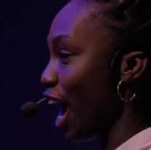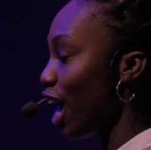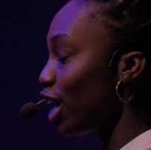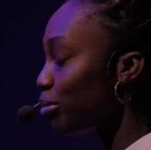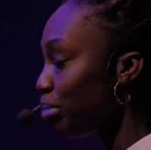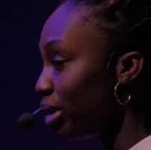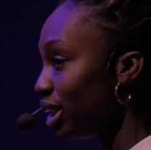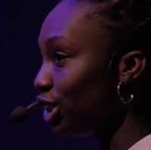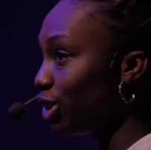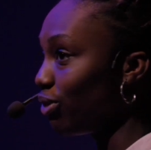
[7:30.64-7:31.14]
I
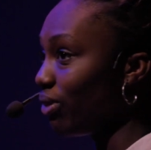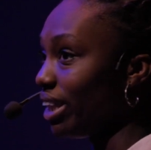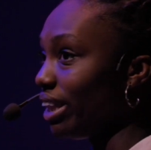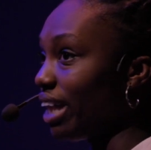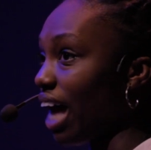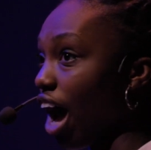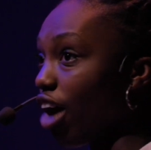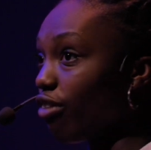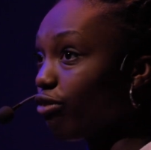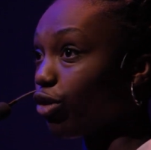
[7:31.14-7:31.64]
had been doing
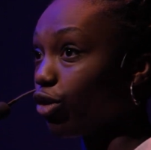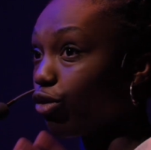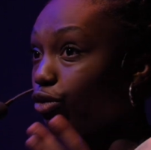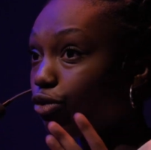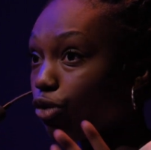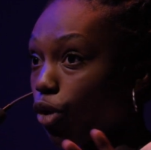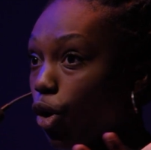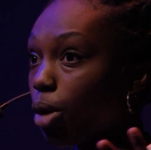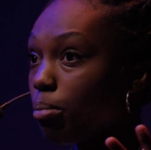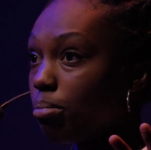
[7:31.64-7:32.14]
that for
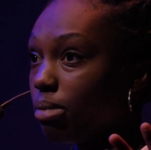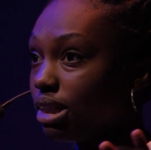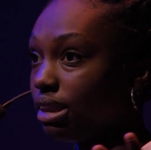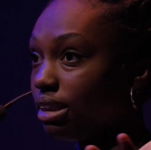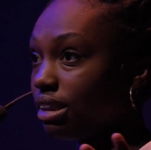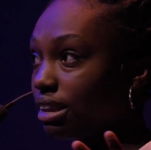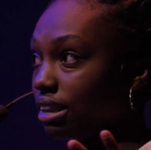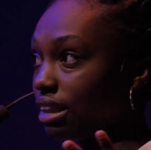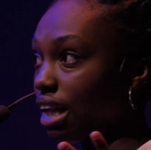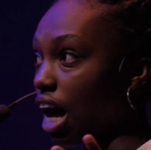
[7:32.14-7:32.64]
4
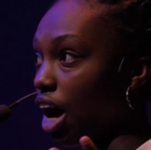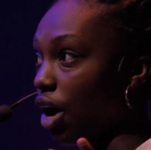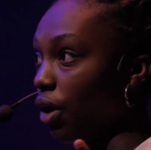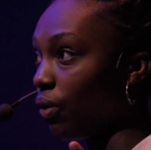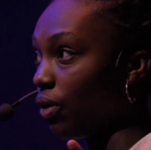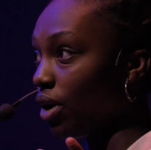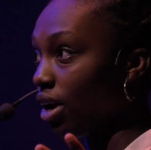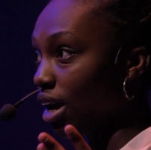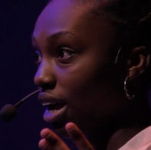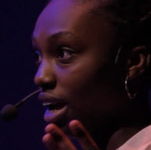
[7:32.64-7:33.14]
months
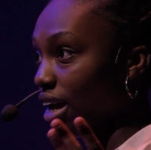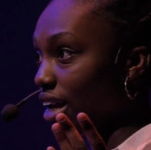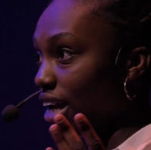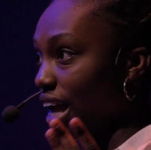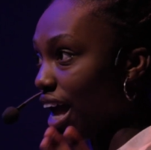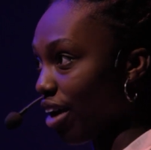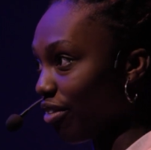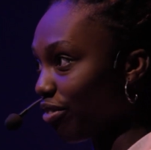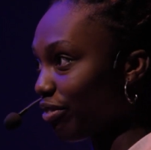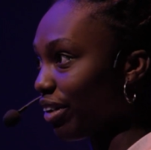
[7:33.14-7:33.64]
now.
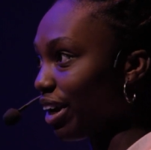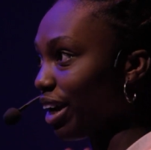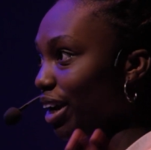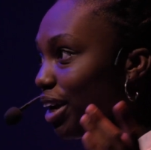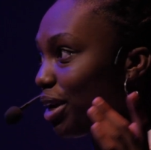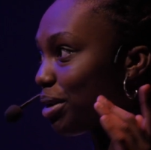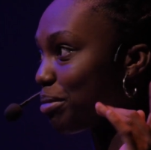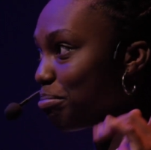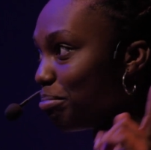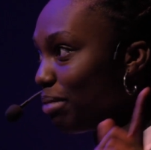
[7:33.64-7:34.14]

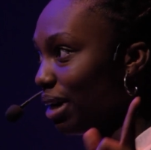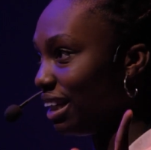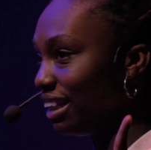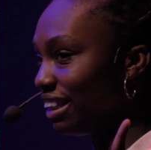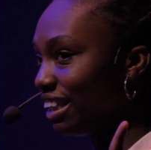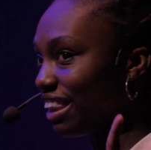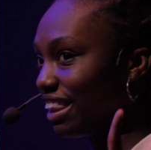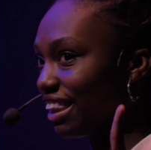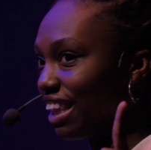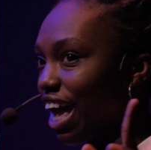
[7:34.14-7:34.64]
Every
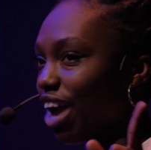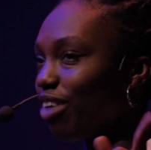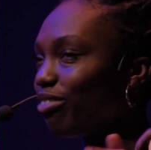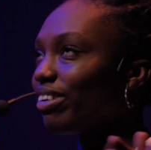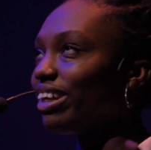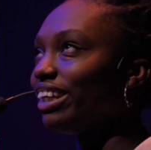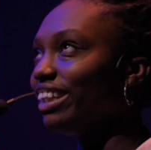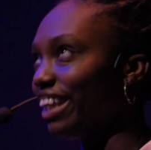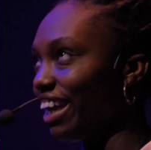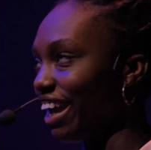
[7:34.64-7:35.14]
month,
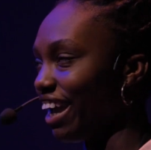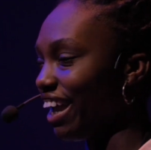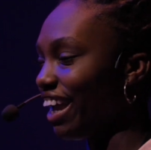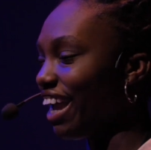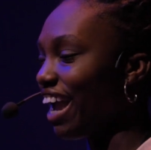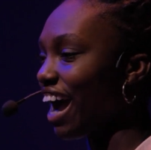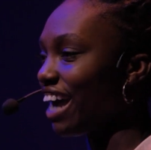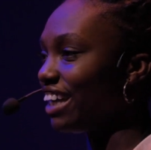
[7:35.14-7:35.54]
every day,